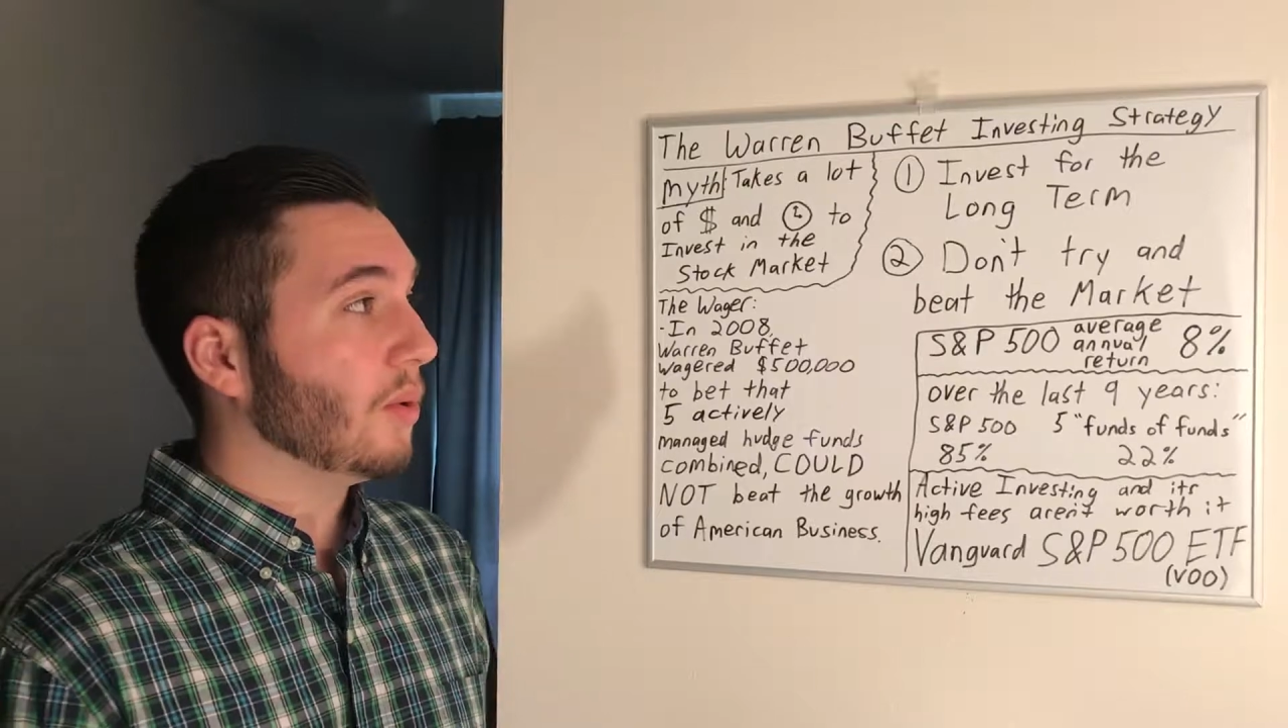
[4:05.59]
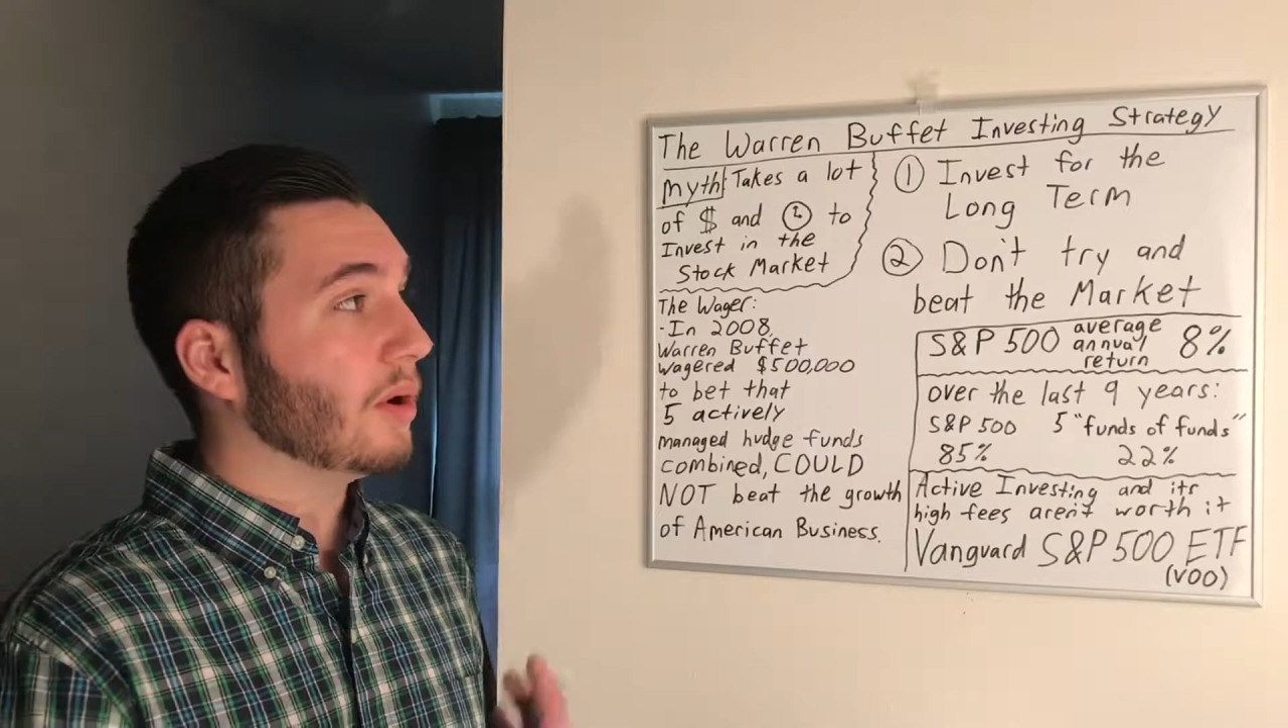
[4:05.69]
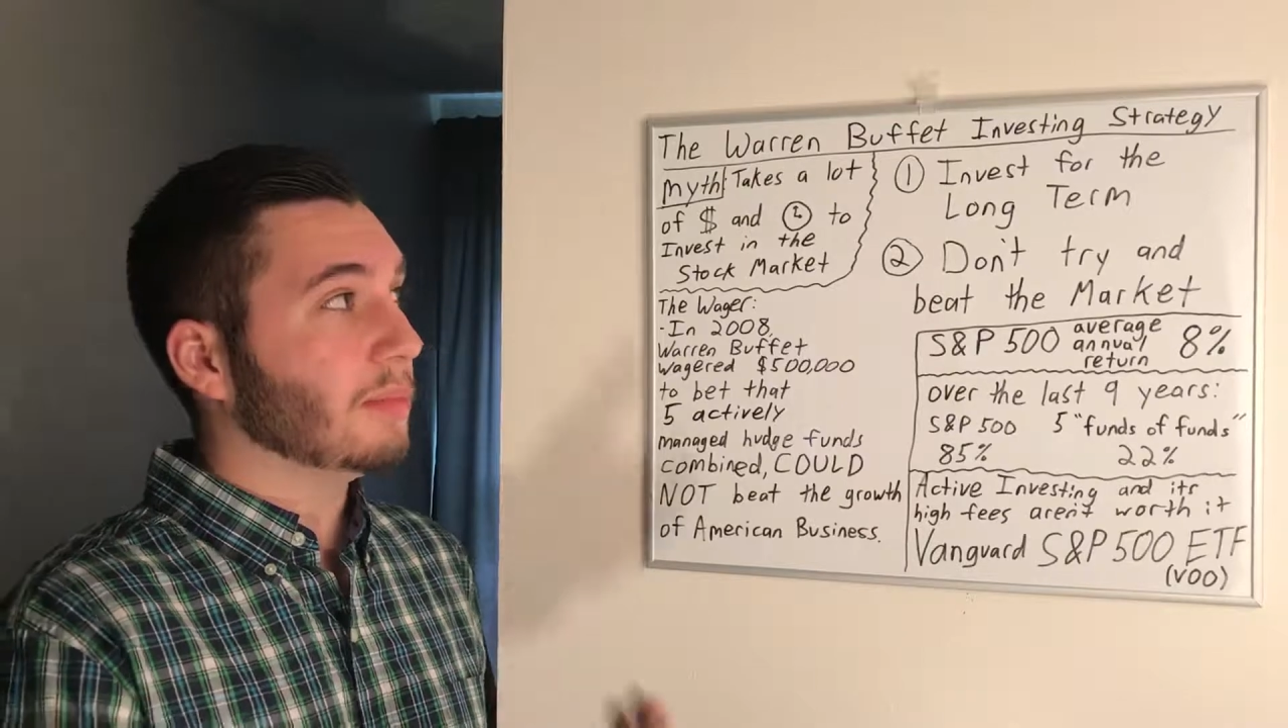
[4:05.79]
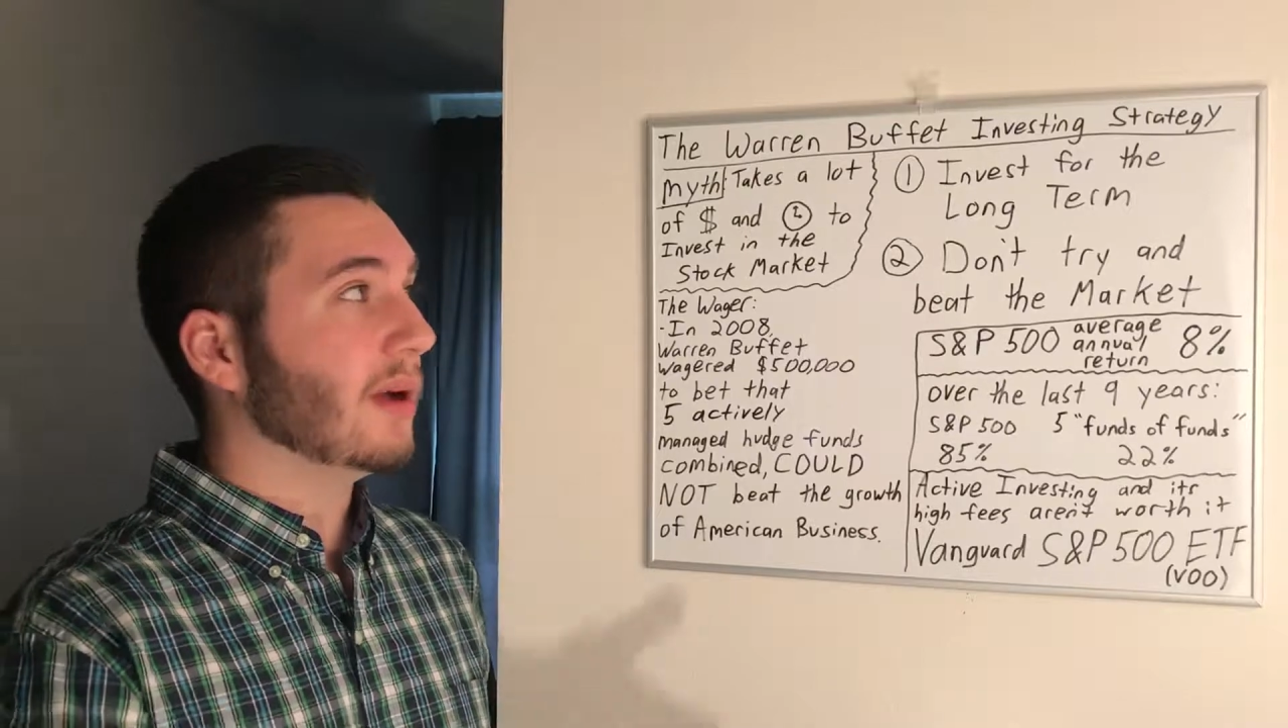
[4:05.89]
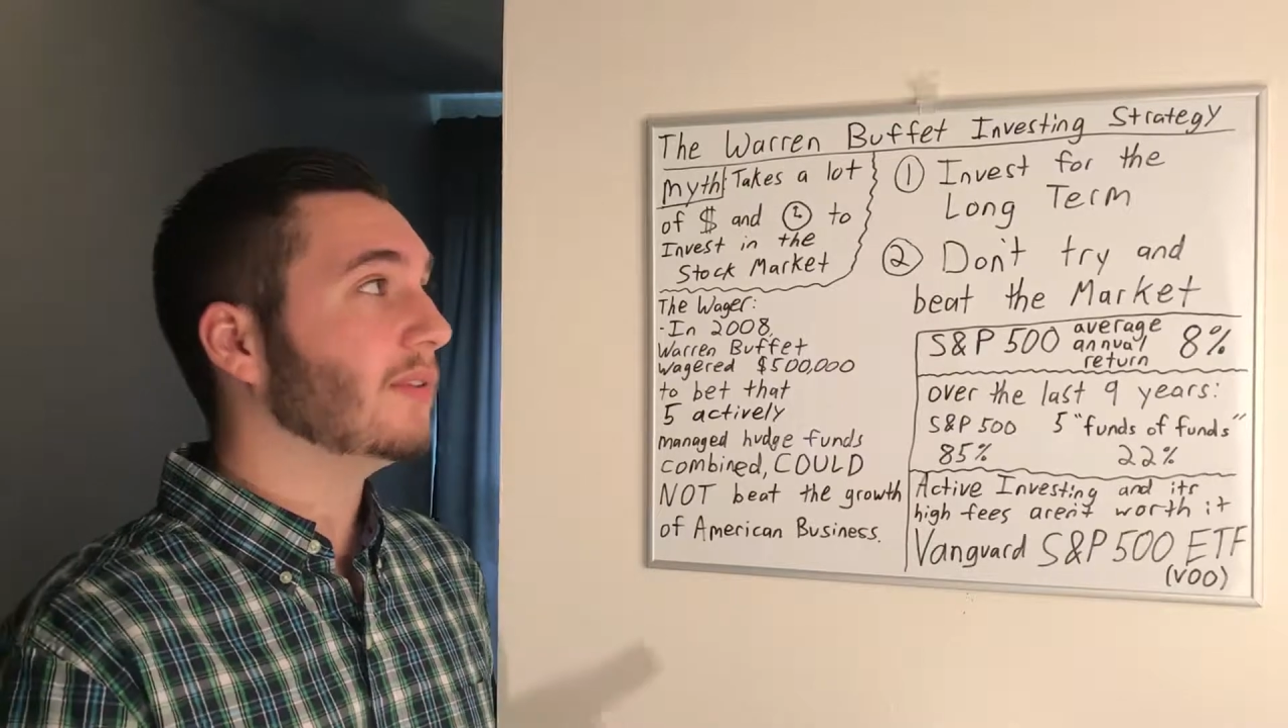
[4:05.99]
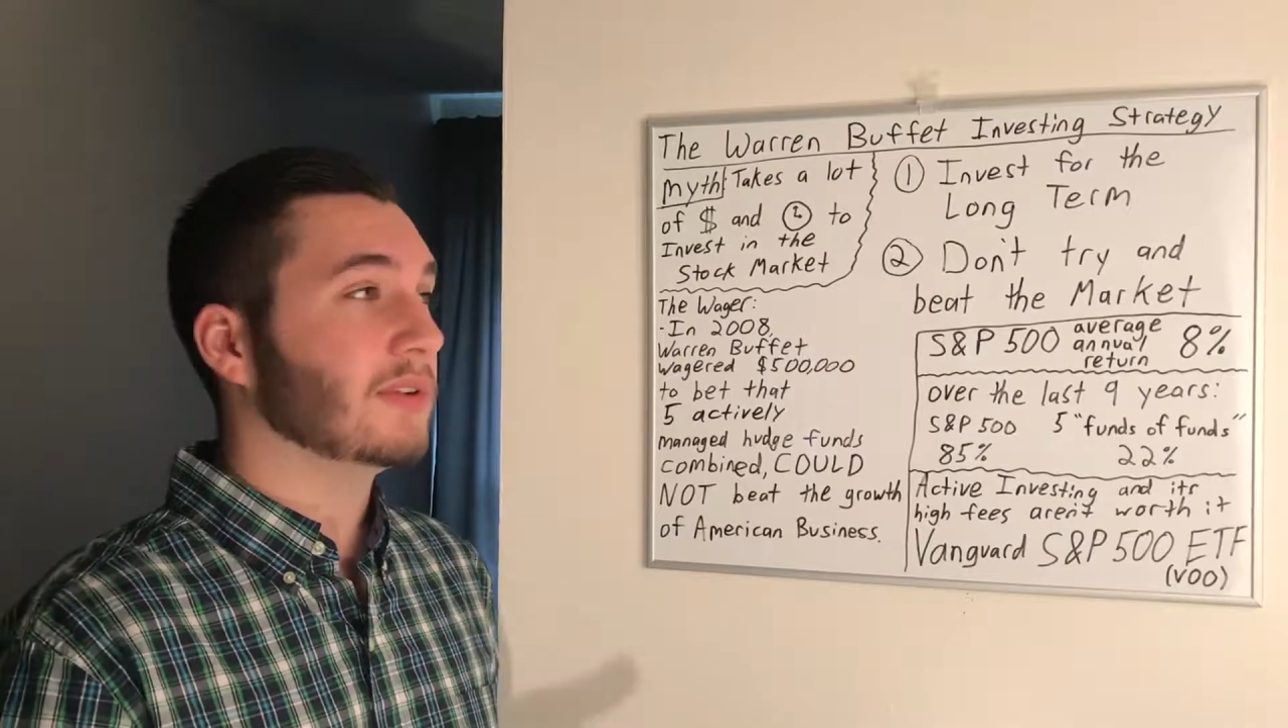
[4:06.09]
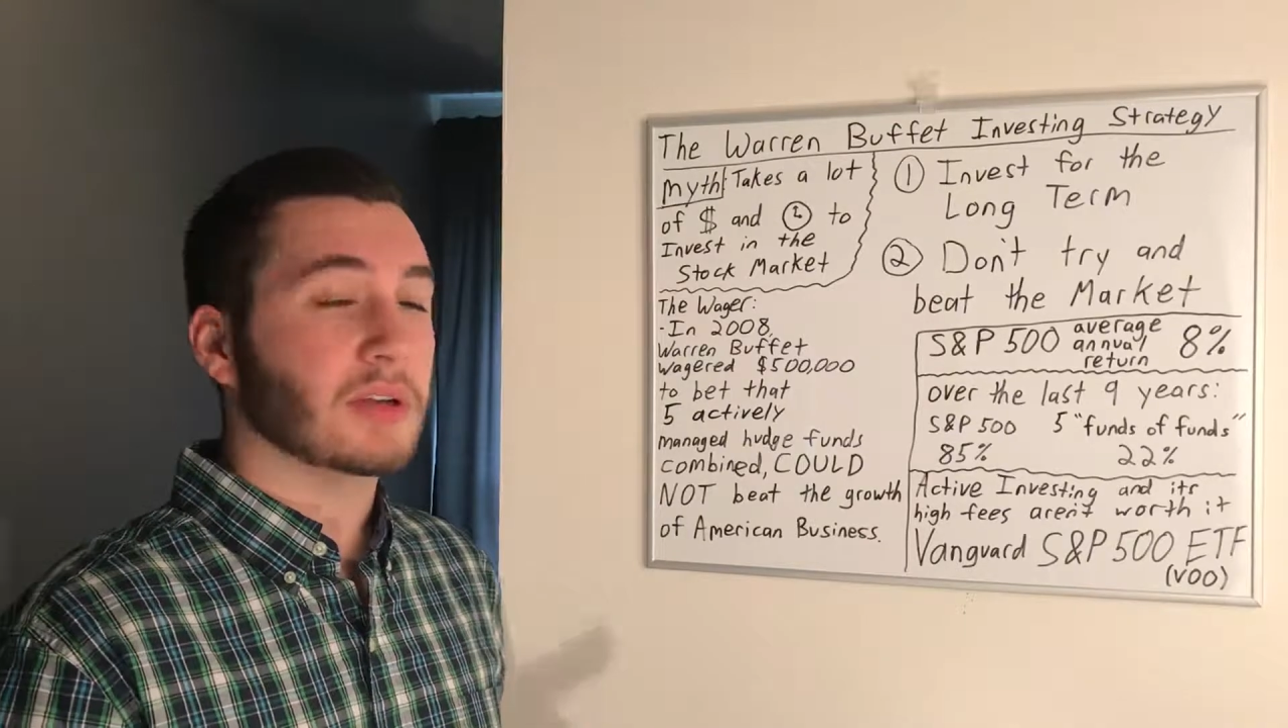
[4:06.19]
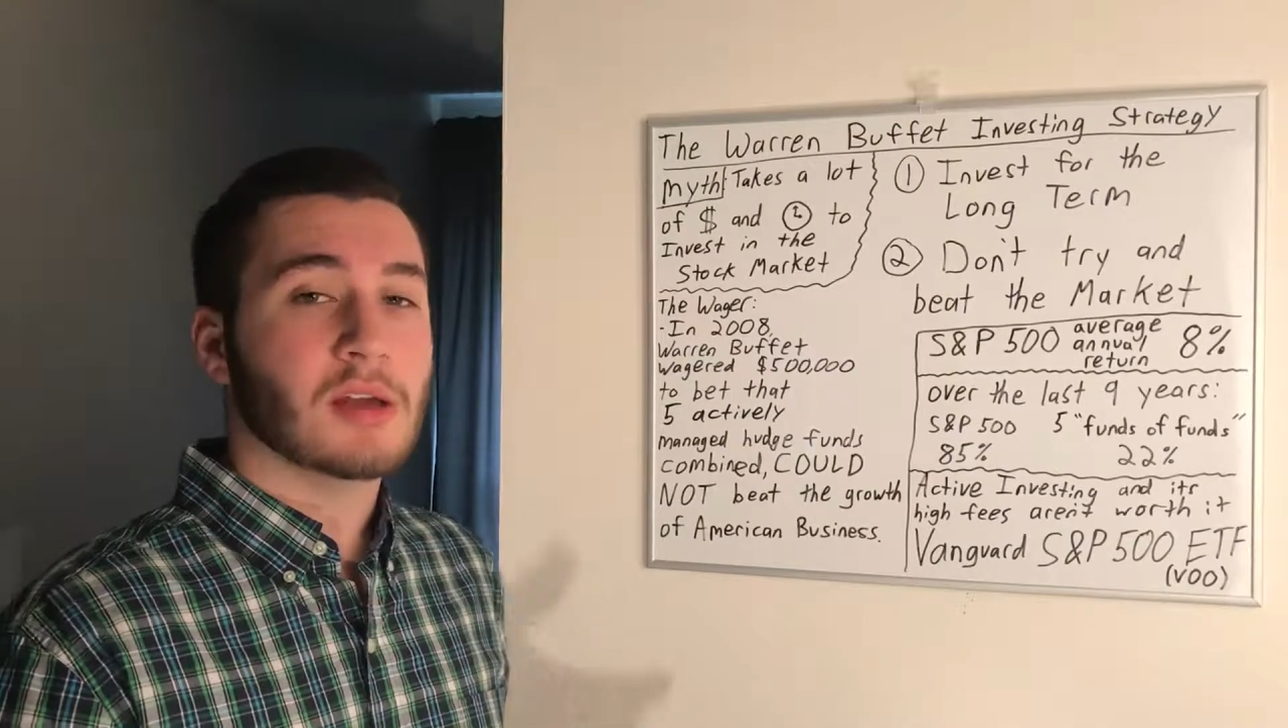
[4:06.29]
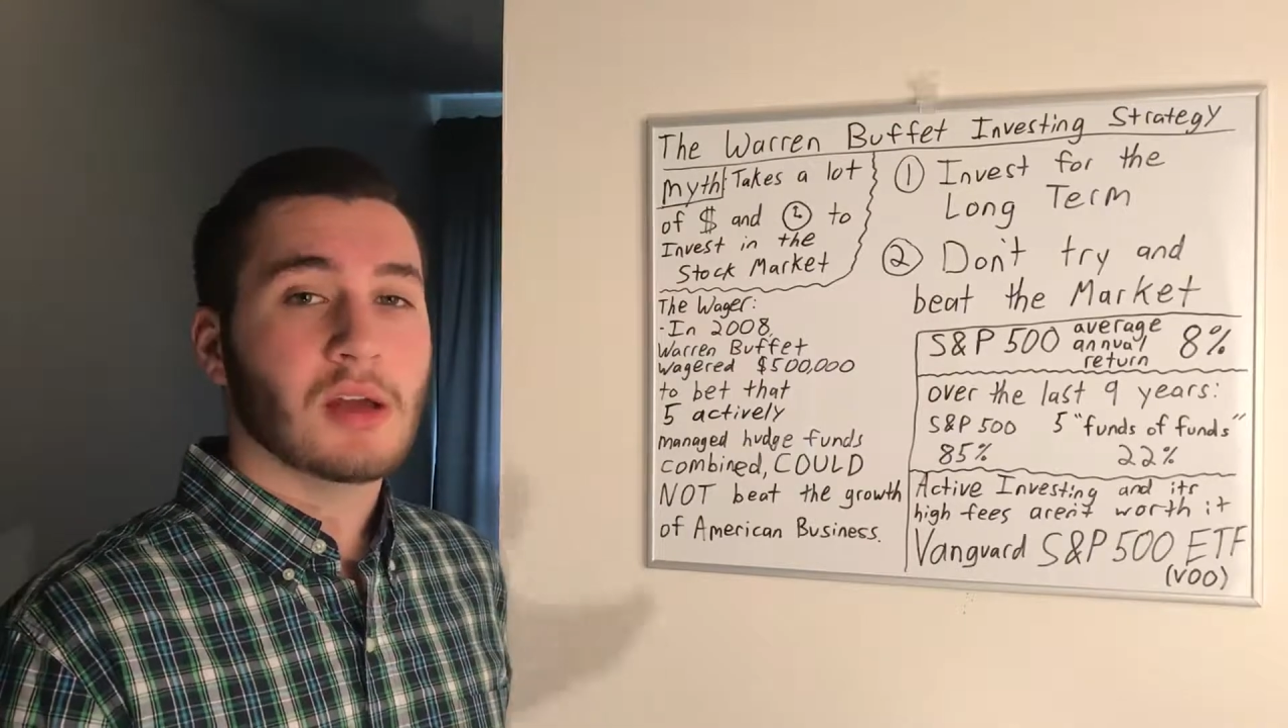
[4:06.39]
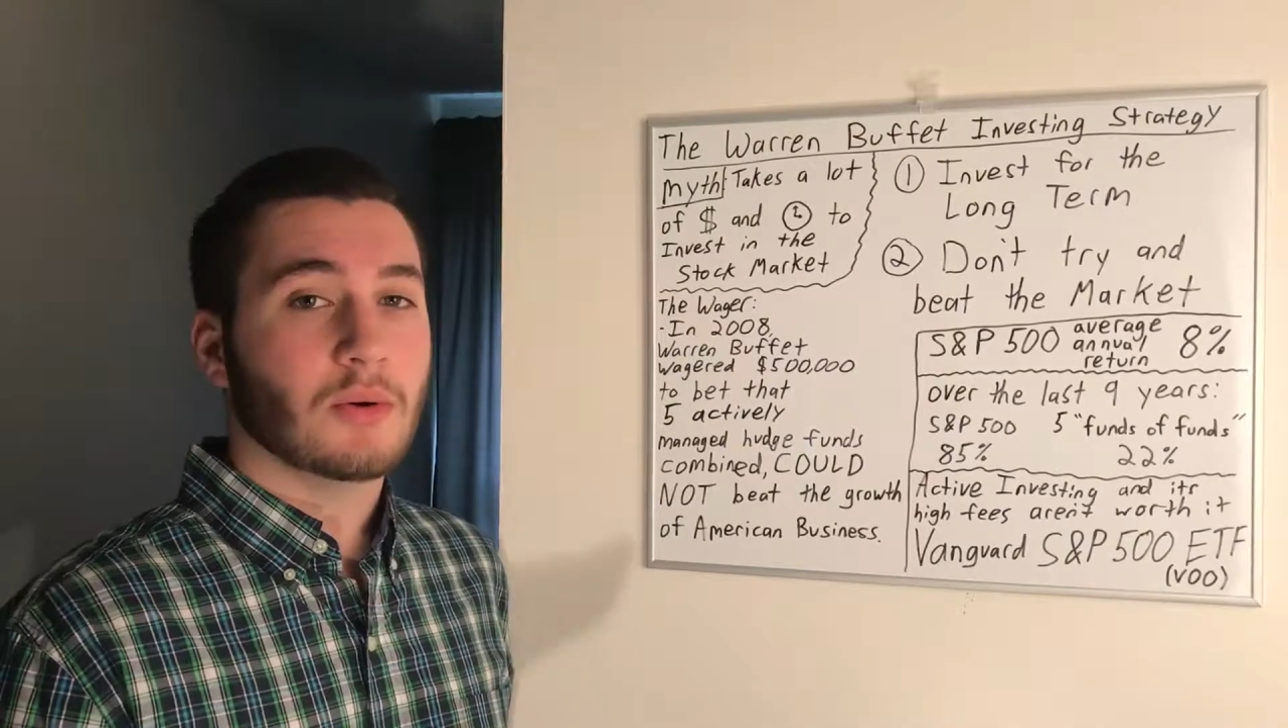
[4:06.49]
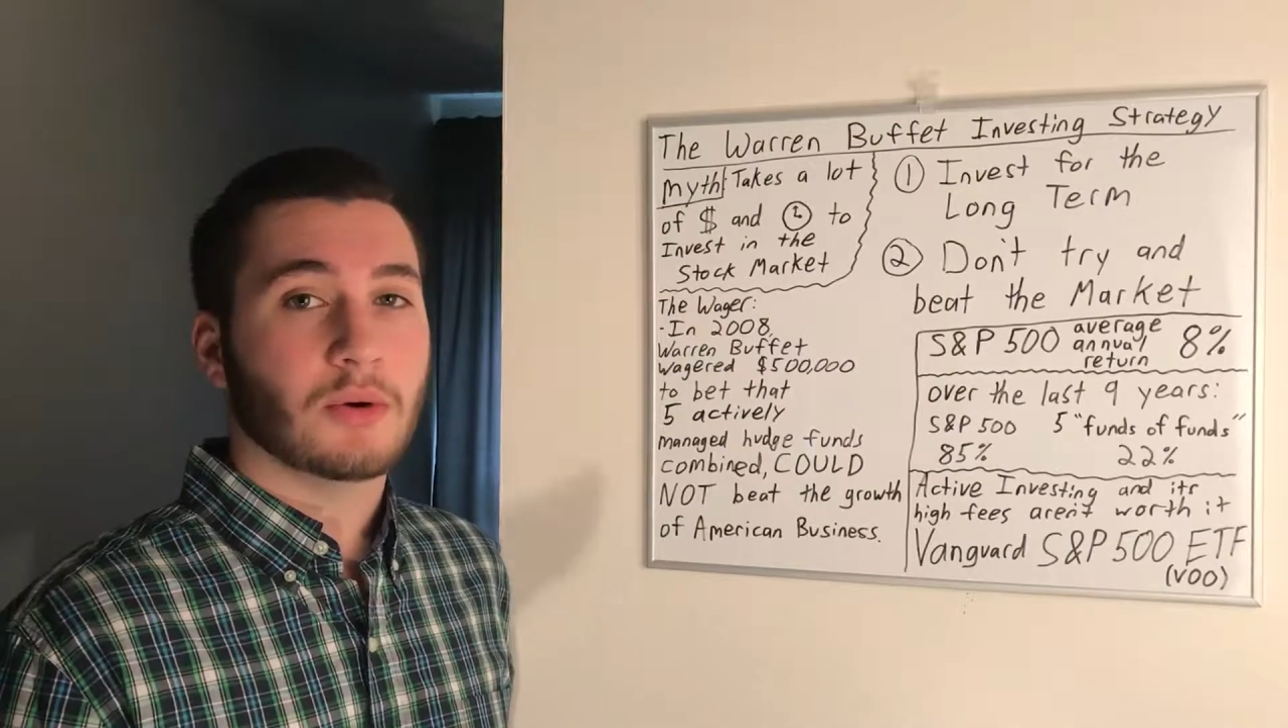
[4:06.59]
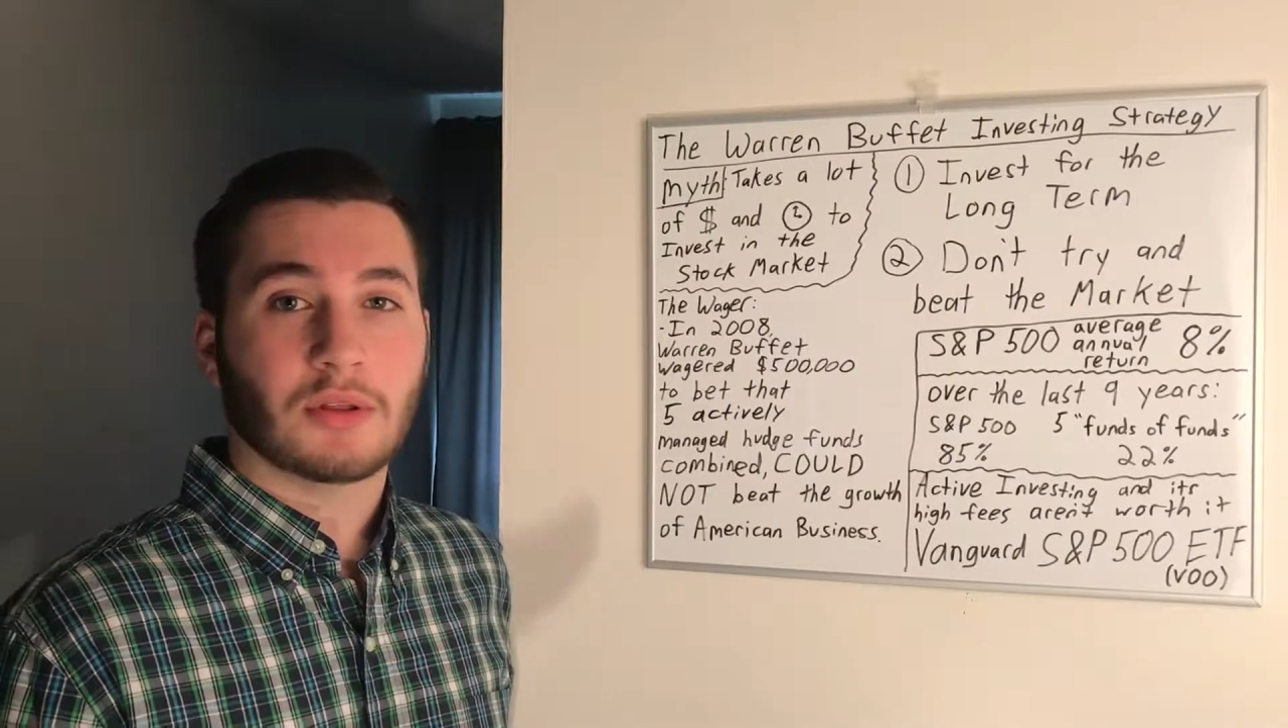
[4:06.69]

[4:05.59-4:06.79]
Warren Buffett,